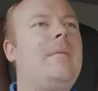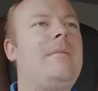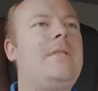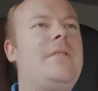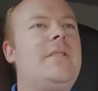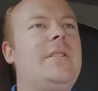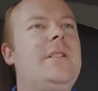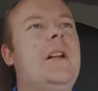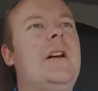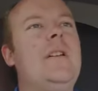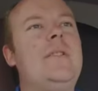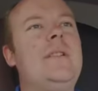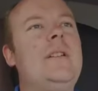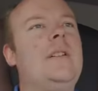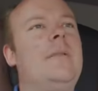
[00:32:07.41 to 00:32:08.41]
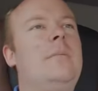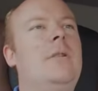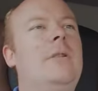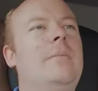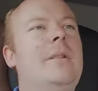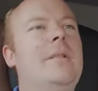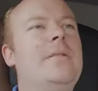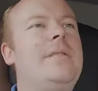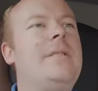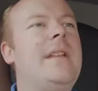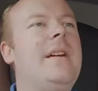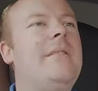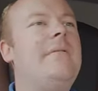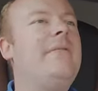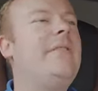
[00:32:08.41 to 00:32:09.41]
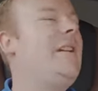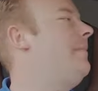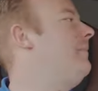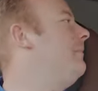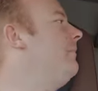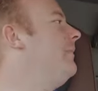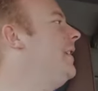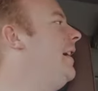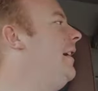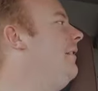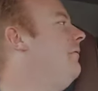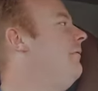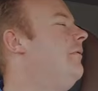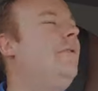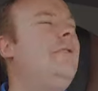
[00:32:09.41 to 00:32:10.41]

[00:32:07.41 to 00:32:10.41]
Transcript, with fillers: which I think I'm almost there with it now